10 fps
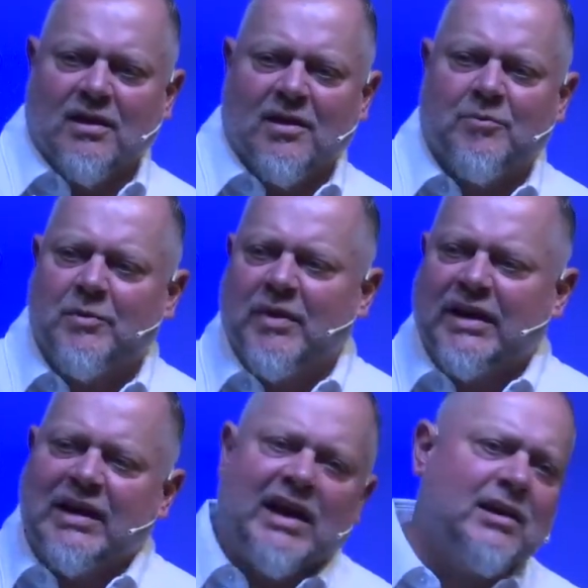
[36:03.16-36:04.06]
and be my
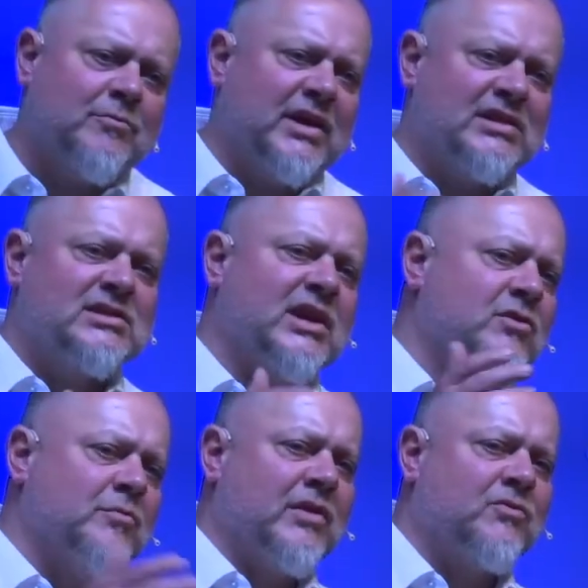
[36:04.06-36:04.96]
God and my
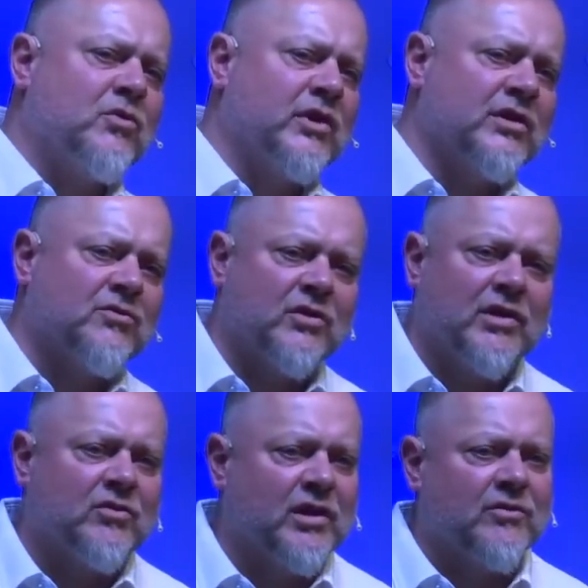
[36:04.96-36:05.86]
Savior, my friend
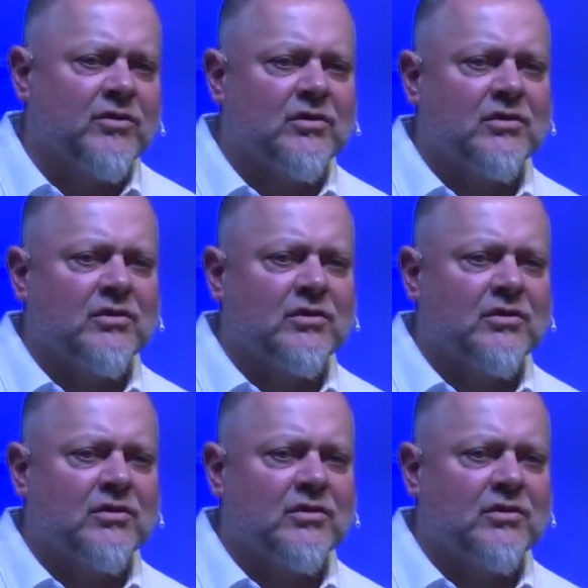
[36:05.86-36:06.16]
forever and ever.